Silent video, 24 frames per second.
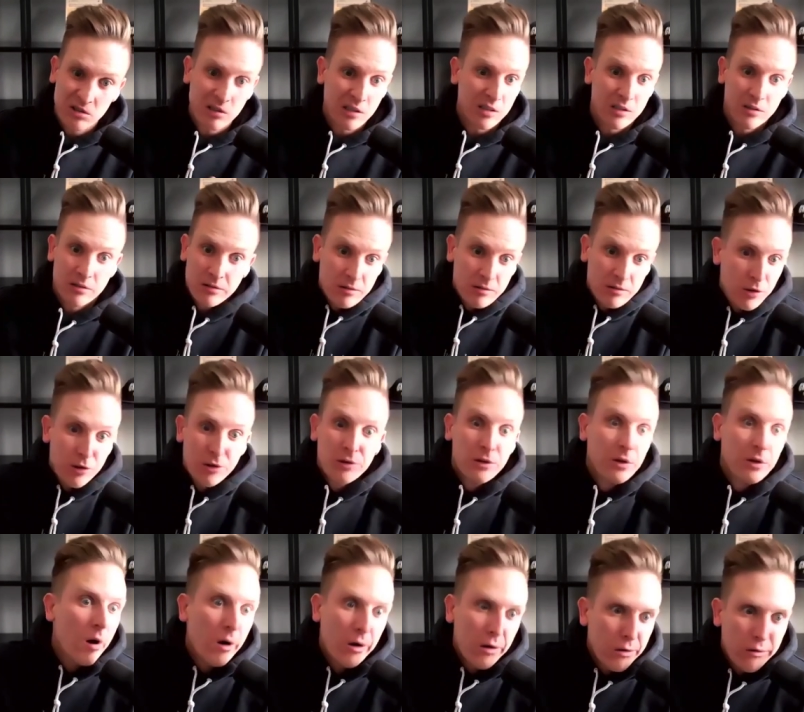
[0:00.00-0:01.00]
Cause you're
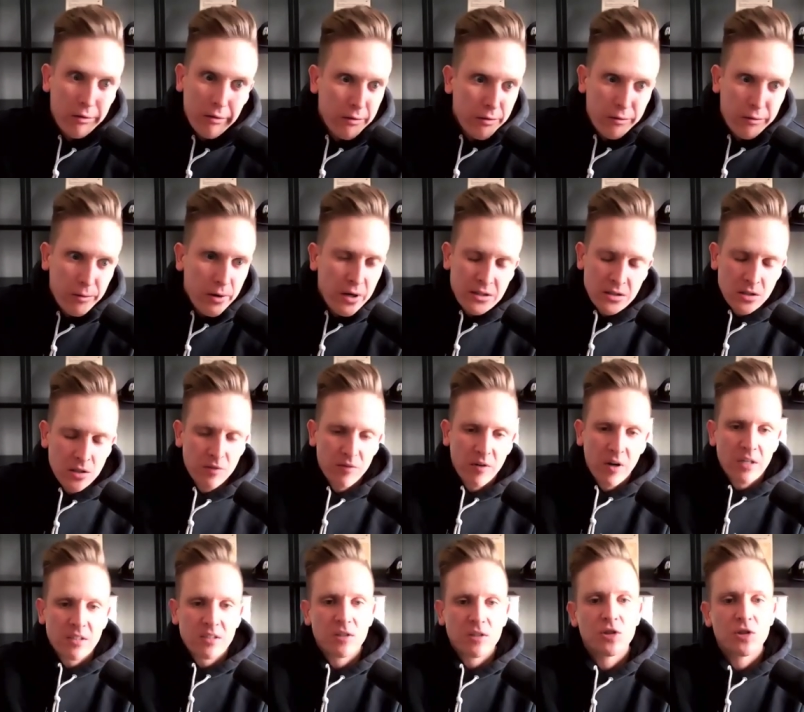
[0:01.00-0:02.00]
younger than the rest of
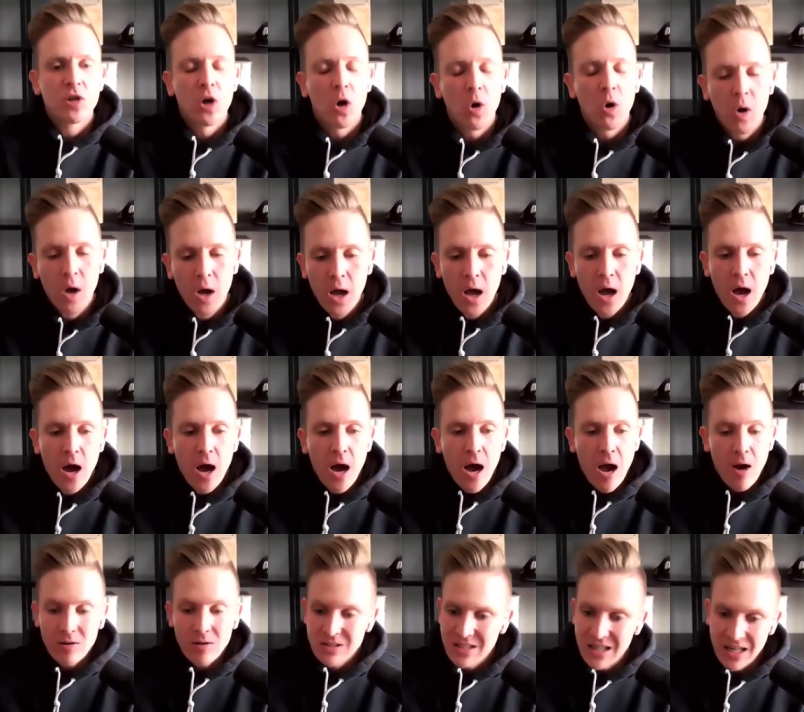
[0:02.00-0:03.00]
us. And so
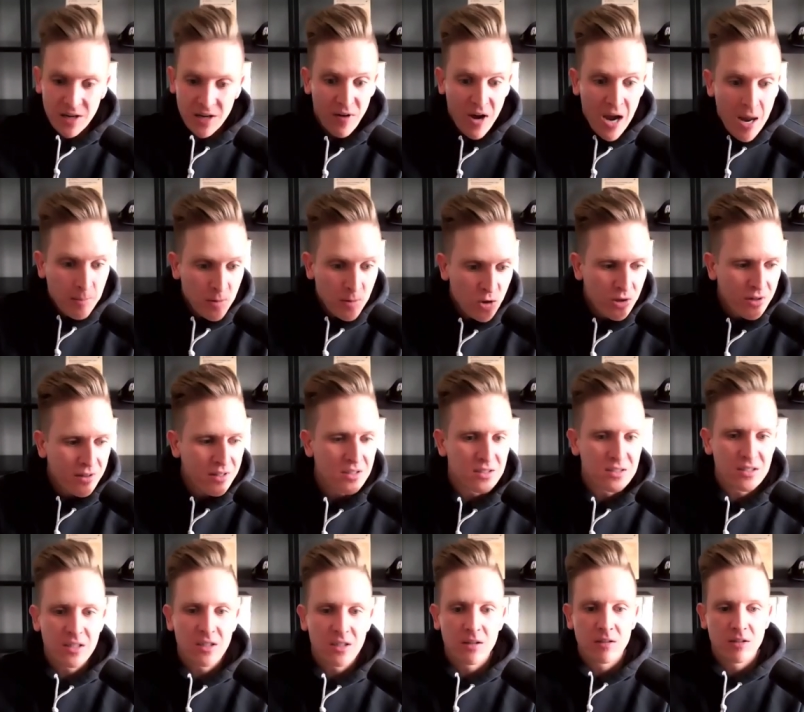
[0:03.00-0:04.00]
I was like, if I'm learning
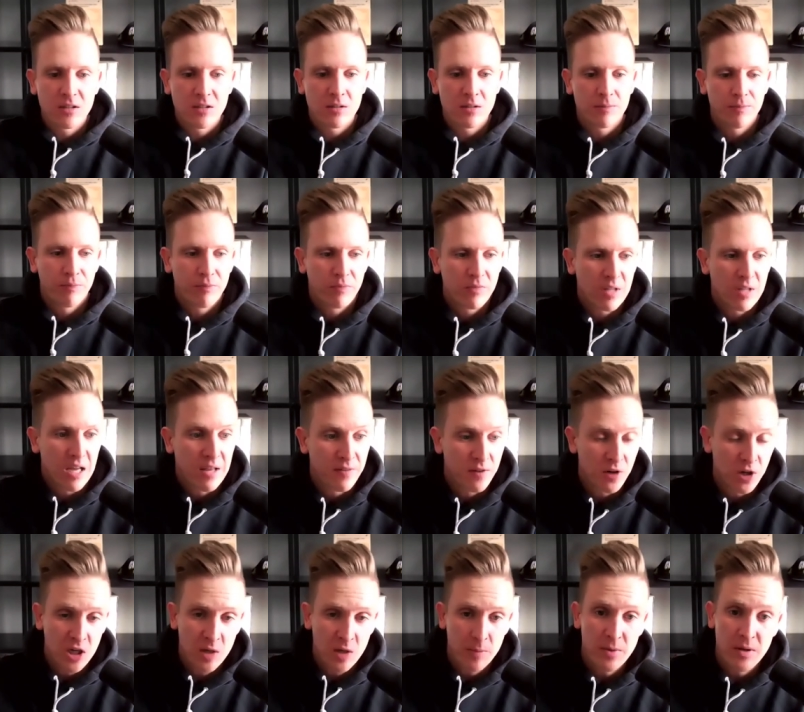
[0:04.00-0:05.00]
these skills, and
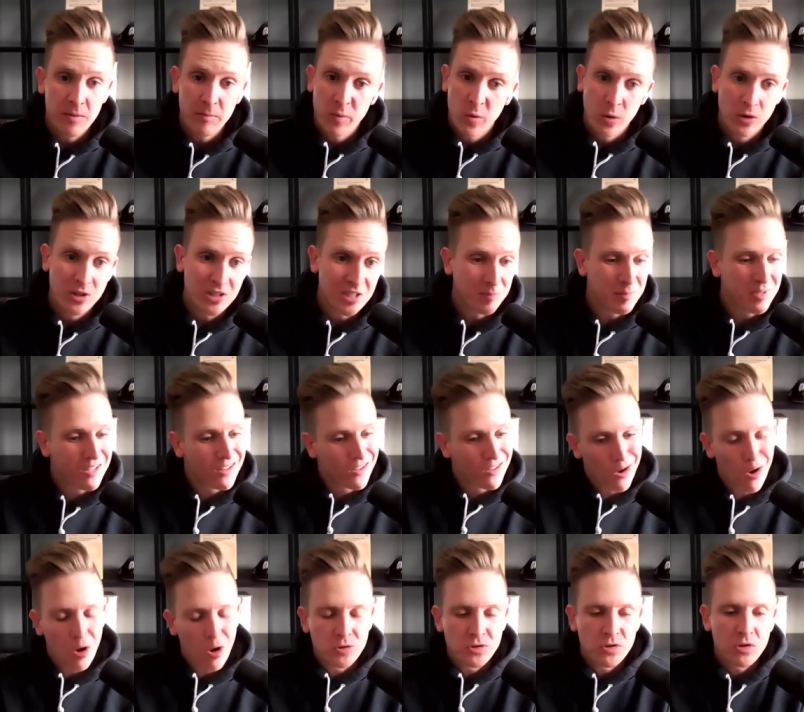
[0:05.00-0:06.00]
they're going to be important to me.
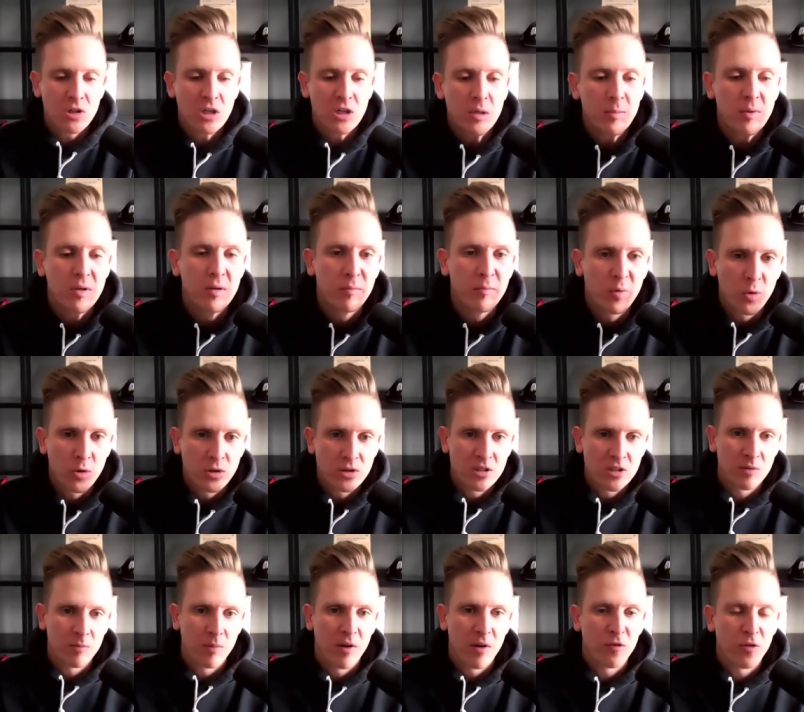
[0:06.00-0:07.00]
They're also going to be important
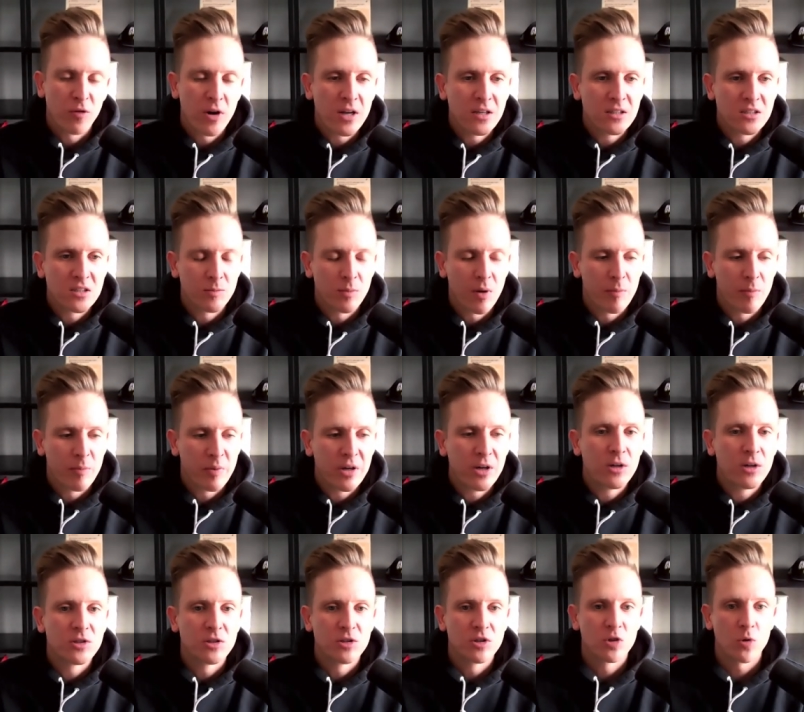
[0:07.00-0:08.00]
to my friends and my
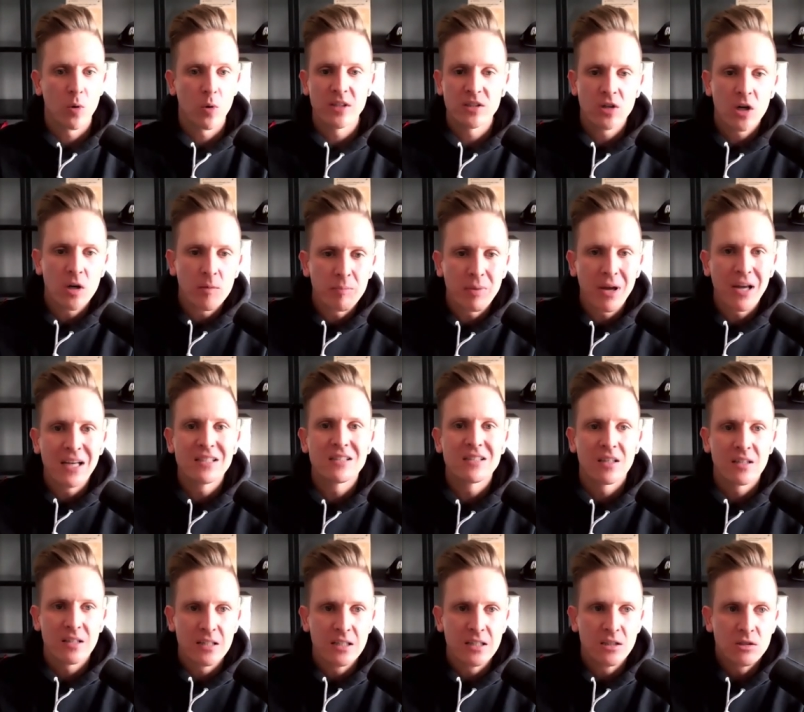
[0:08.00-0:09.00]
peers. And so I start
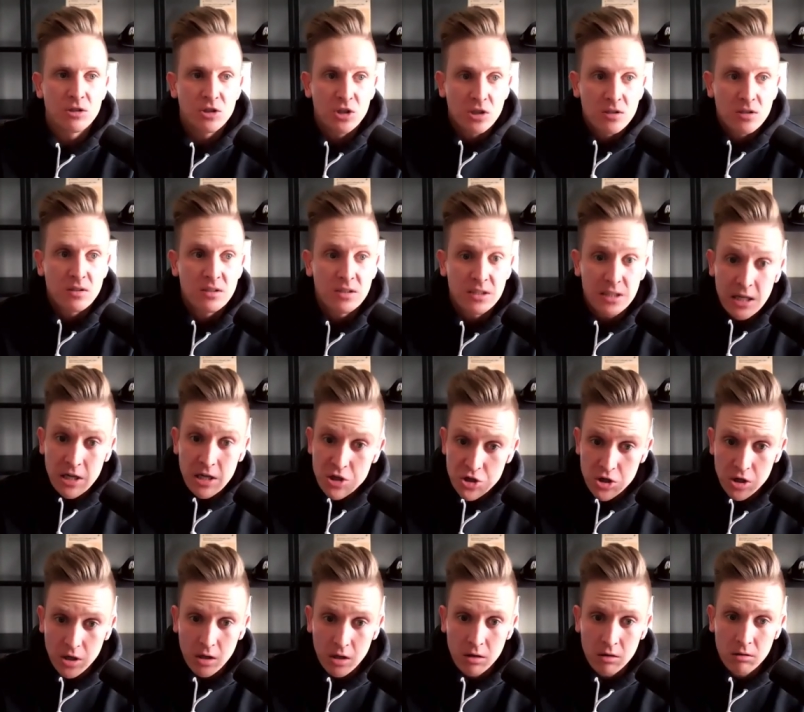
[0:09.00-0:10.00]
basically just
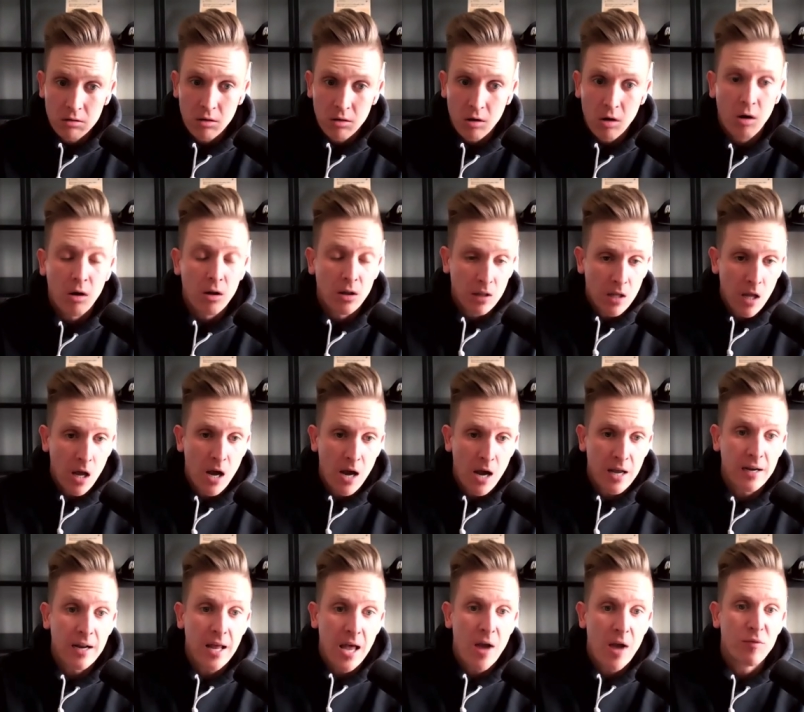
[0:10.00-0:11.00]
teaching
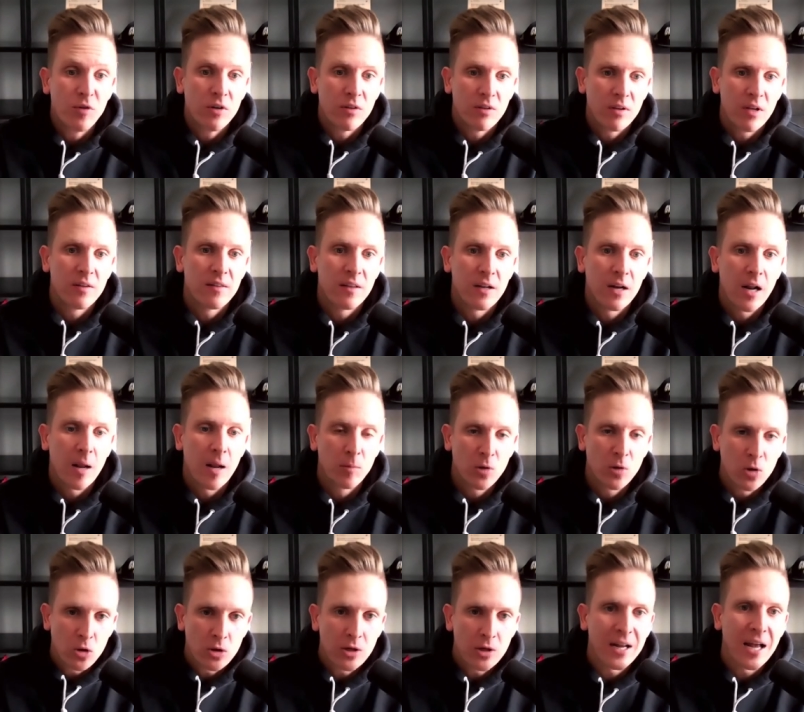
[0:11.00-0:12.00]
online everything that I'm
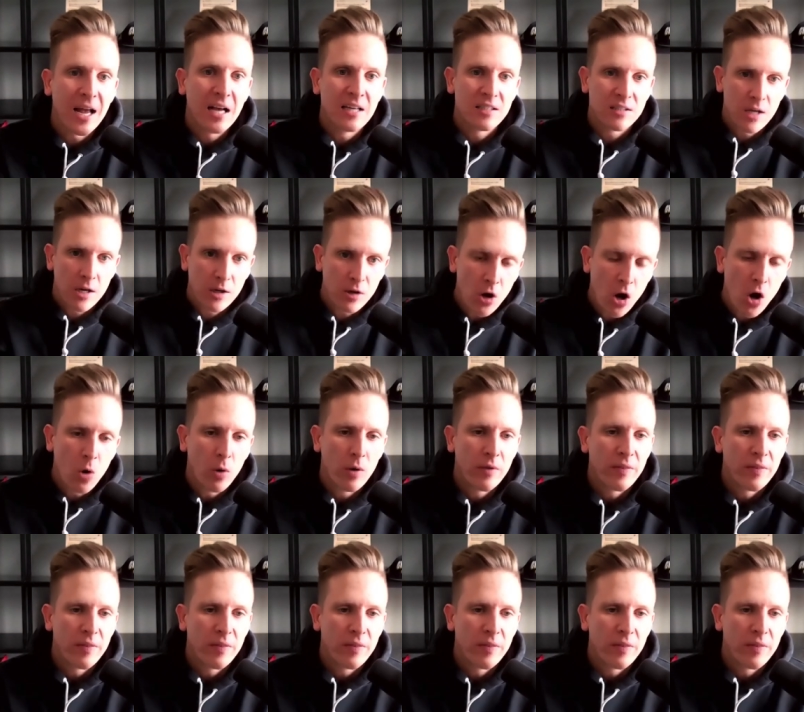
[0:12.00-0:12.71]
learning as I go.